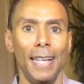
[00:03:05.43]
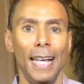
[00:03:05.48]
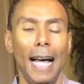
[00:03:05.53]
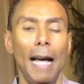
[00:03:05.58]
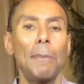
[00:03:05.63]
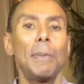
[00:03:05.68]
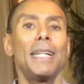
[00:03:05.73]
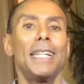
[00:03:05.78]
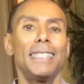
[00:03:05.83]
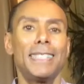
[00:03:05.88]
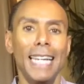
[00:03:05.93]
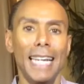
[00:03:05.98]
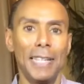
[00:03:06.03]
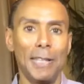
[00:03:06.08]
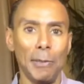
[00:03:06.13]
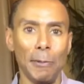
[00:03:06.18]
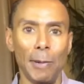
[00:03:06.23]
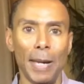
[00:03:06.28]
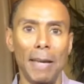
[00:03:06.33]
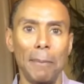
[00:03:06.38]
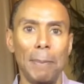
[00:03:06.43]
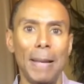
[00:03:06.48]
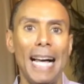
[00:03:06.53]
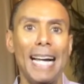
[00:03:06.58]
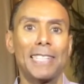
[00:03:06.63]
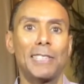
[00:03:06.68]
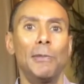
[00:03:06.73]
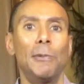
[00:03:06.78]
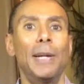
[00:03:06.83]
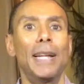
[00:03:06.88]
I'm going to take you way
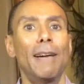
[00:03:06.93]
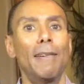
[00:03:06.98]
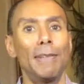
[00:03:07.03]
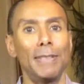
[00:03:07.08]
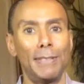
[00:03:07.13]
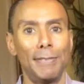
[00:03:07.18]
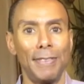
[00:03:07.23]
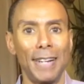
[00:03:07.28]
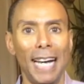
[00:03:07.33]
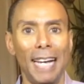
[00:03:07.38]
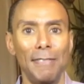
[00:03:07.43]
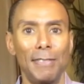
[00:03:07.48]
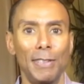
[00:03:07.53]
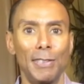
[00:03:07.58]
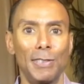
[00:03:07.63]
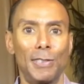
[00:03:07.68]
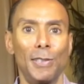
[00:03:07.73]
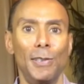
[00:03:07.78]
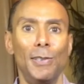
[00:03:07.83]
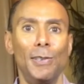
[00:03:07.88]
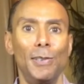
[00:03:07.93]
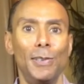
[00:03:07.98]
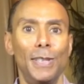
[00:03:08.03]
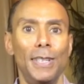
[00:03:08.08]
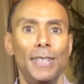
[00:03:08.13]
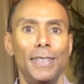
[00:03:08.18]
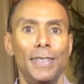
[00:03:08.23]
back to when I was 5 years old.